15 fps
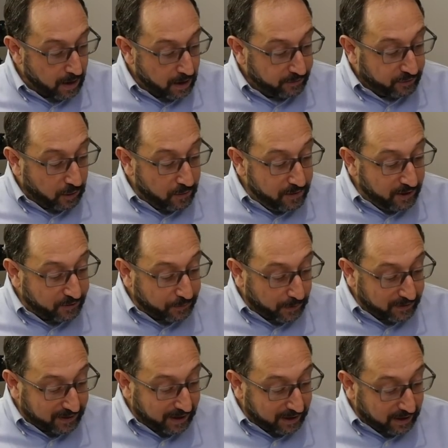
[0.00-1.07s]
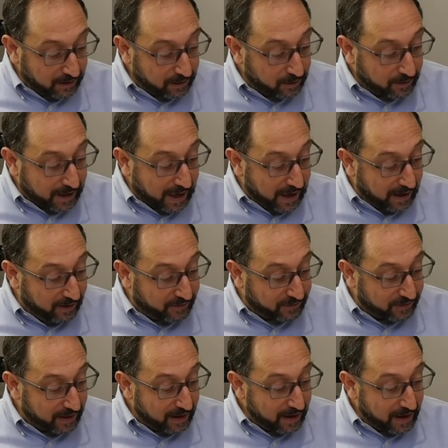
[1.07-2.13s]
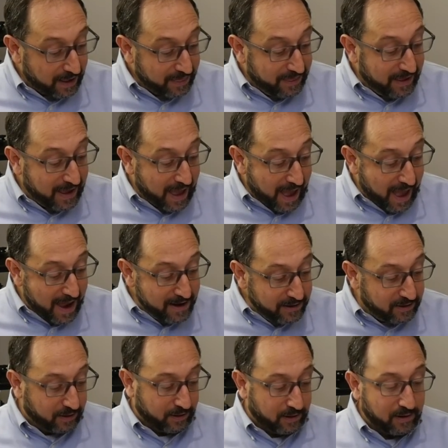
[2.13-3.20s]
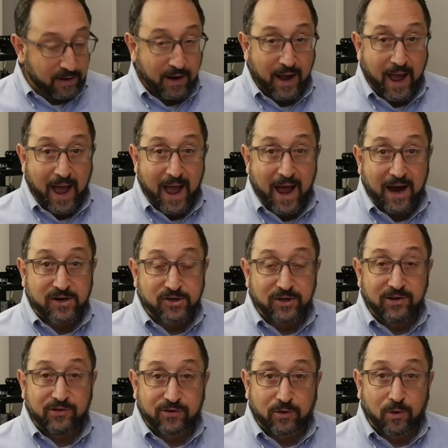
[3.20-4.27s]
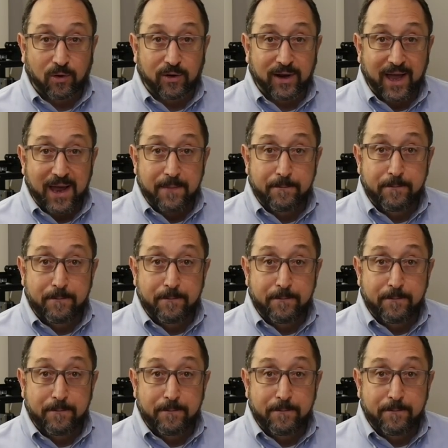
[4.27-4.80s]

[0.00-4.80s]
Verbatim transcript: So in this particular case, the ender actually scored a